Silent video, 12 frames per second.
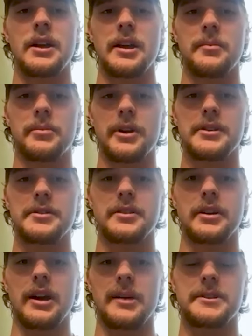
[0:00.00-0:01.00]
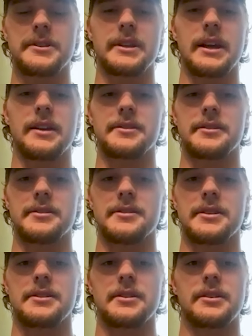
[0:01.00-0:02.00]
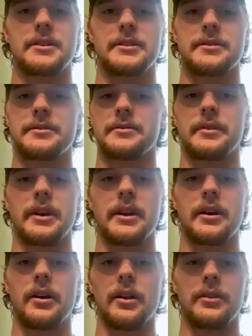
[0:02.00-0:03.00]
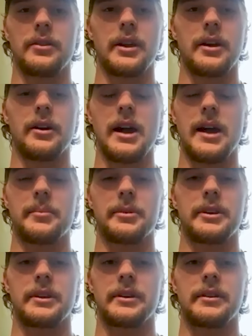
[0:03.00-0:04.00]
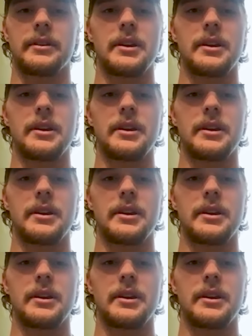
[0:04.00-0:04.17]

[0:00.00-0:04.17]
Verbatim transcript: embrace the ups and downs of the season because they all they all happen, and